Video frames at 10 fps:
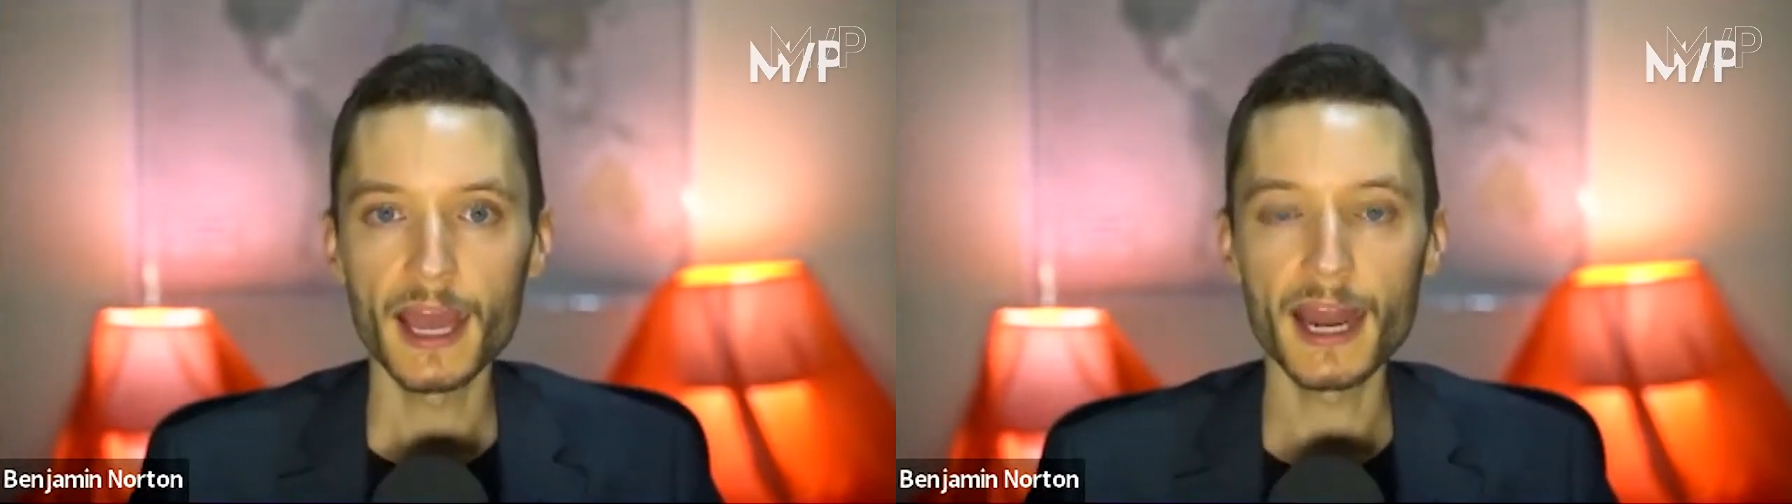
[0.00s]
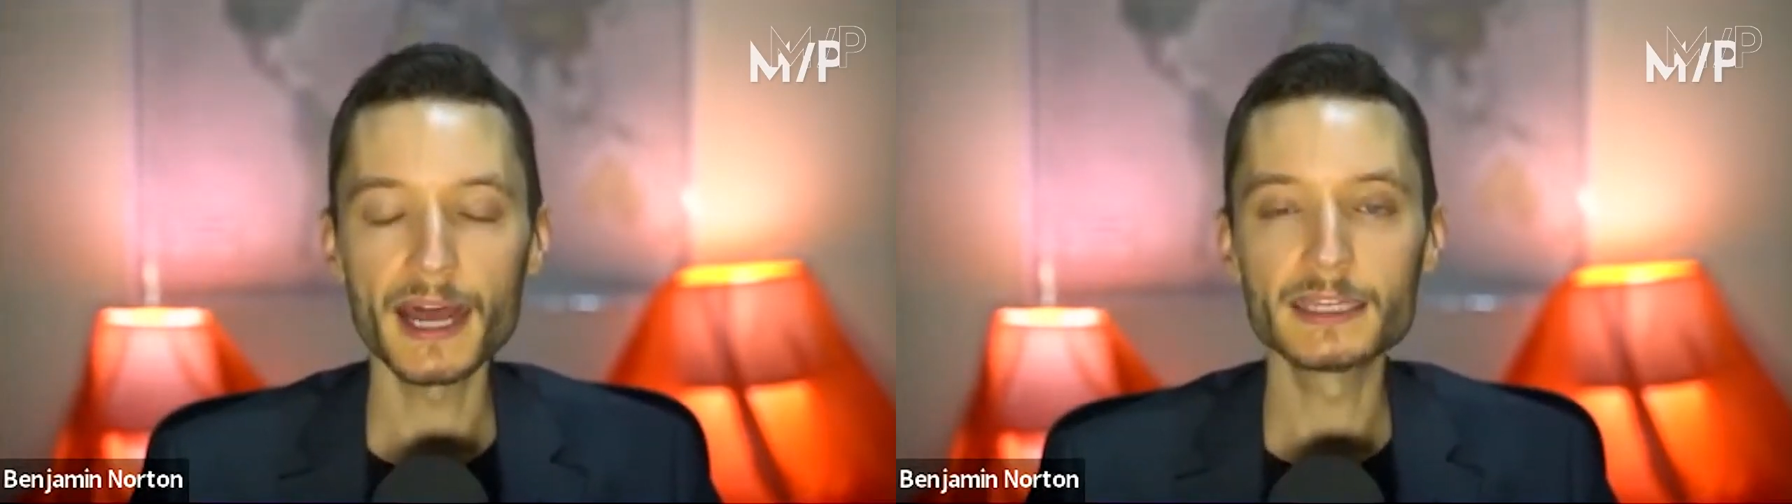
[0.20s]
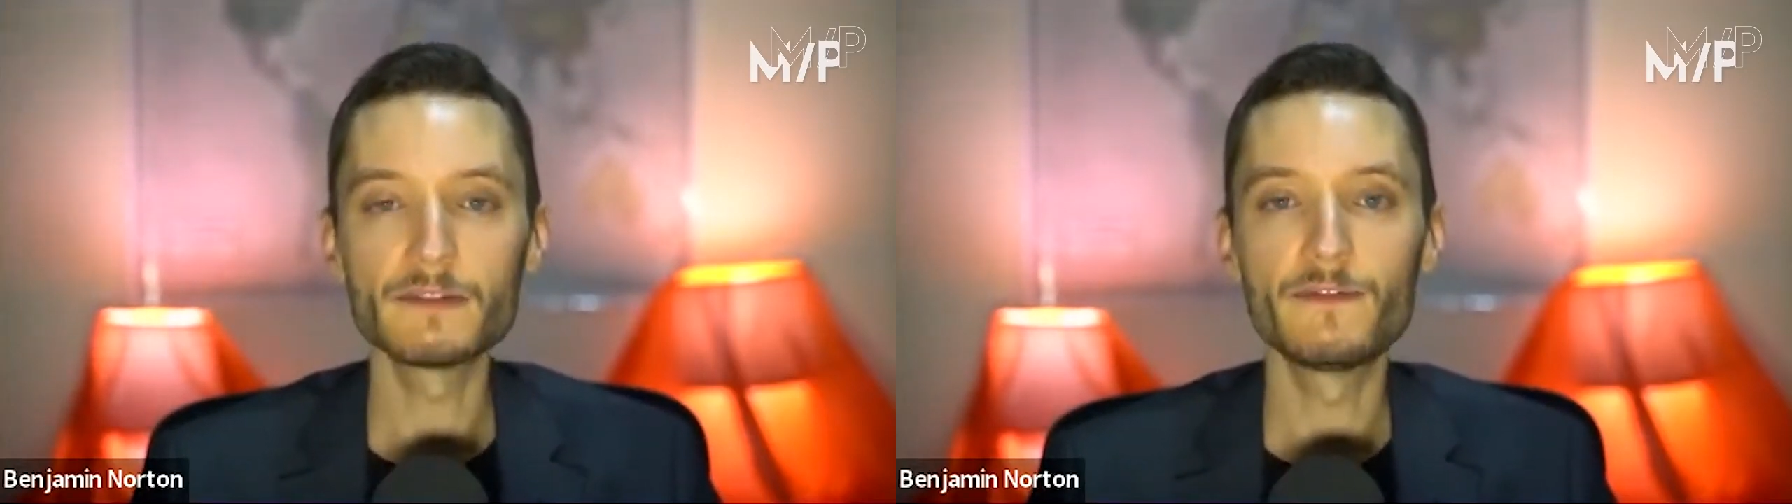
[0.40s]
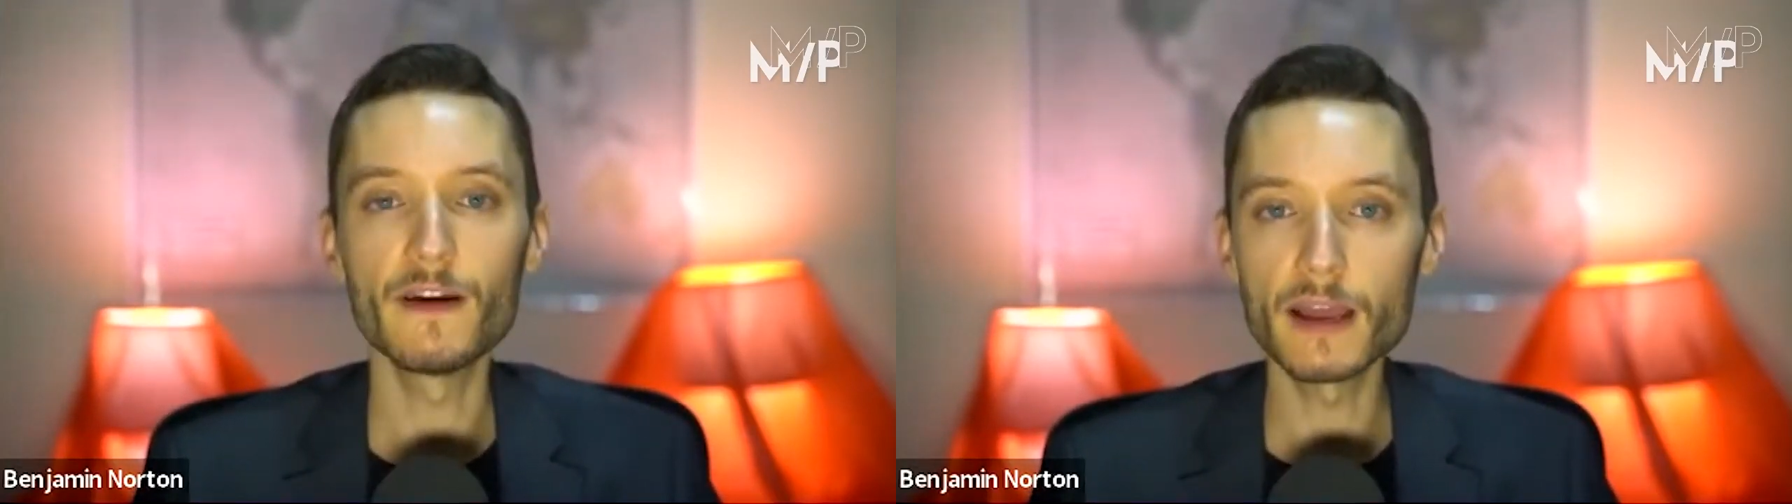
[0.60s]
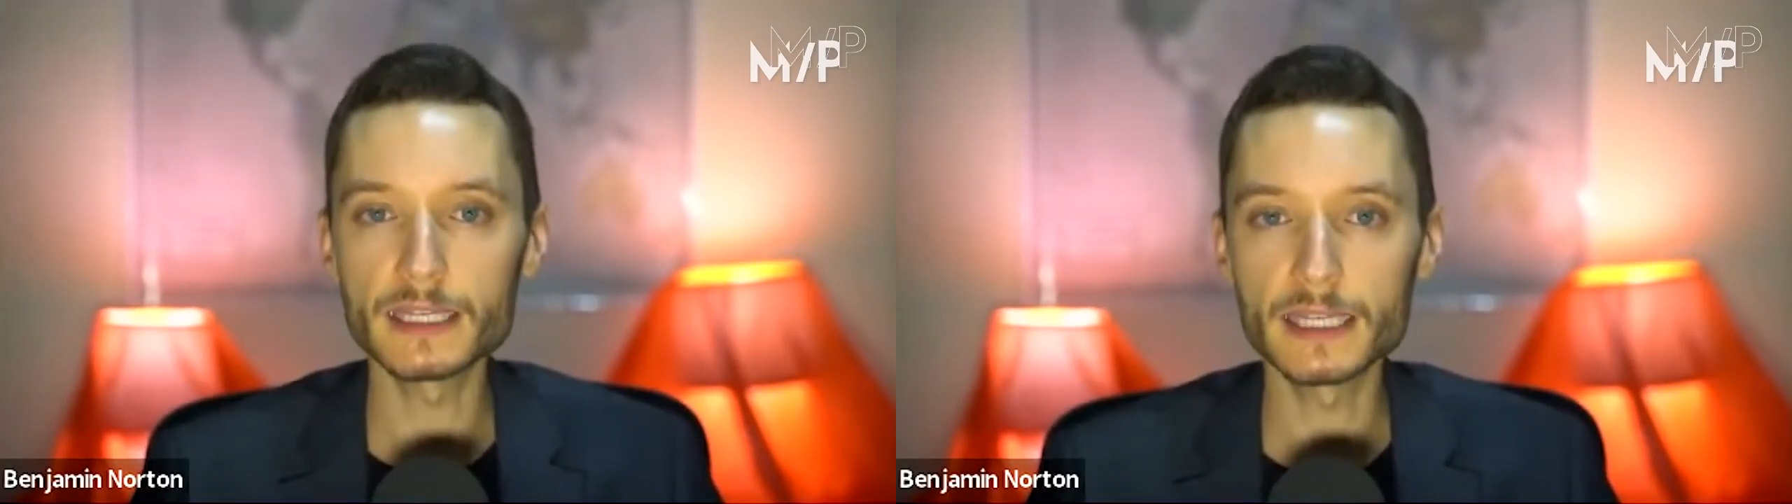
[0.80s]
It has
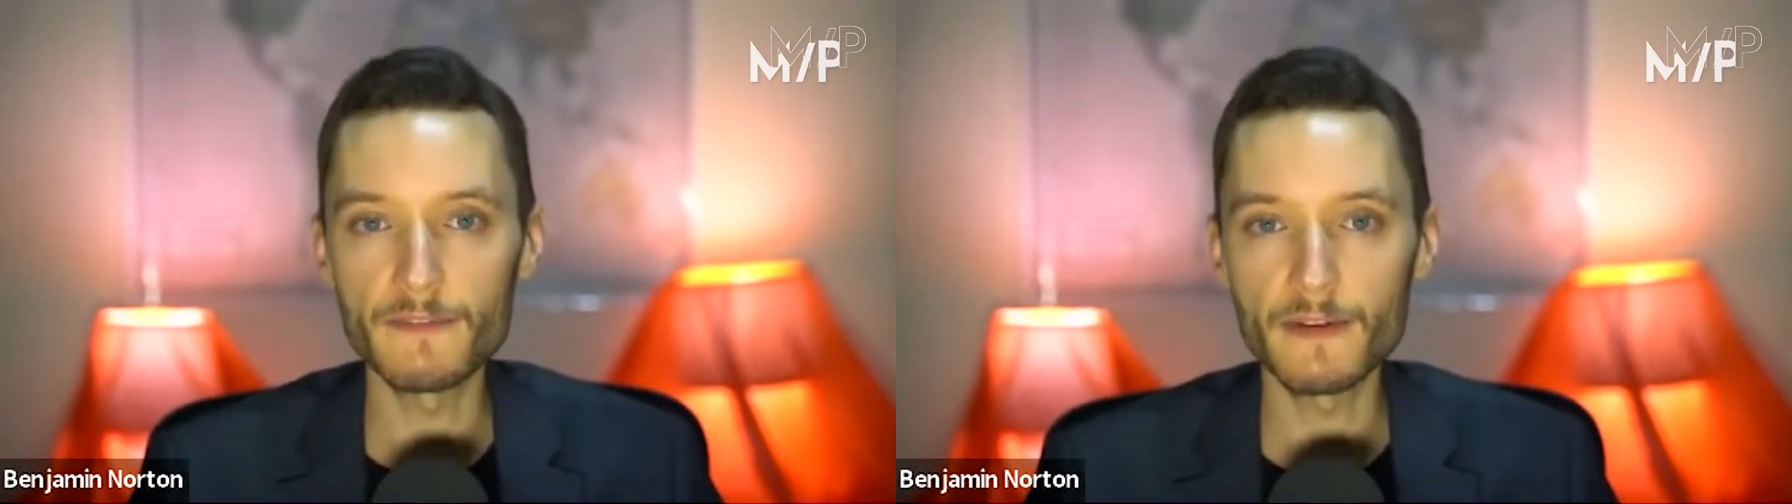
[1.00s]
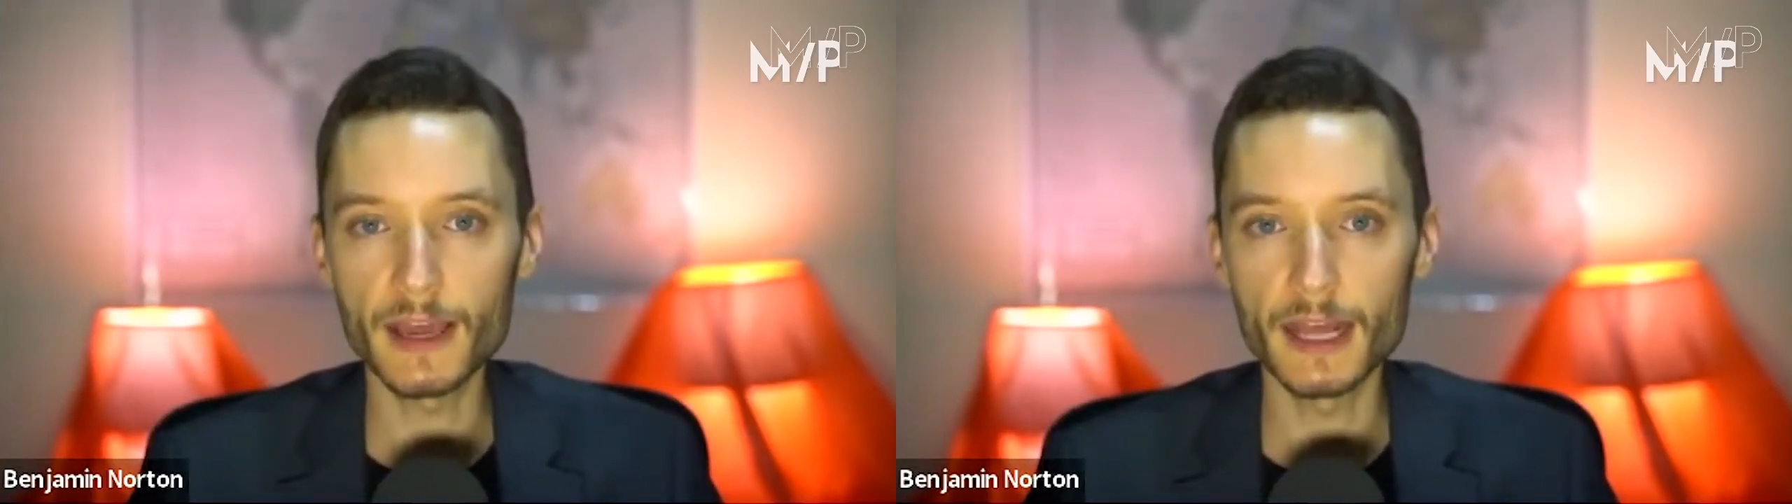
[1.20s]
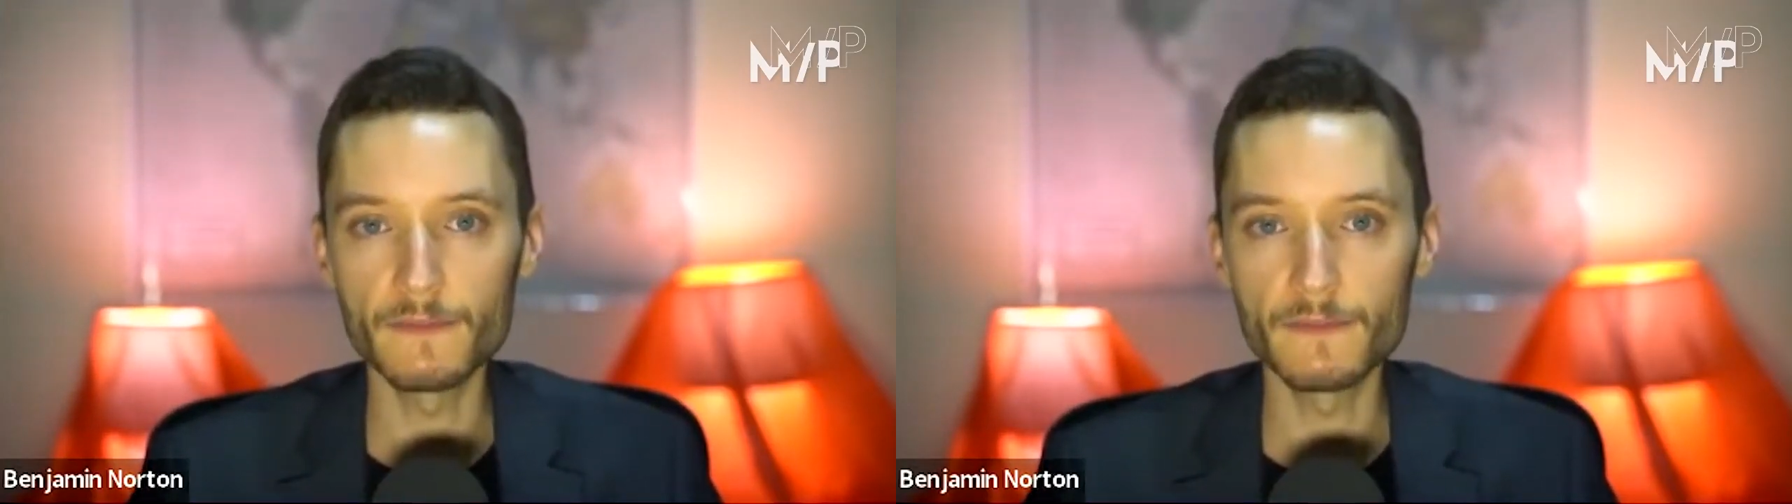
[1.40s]
very significant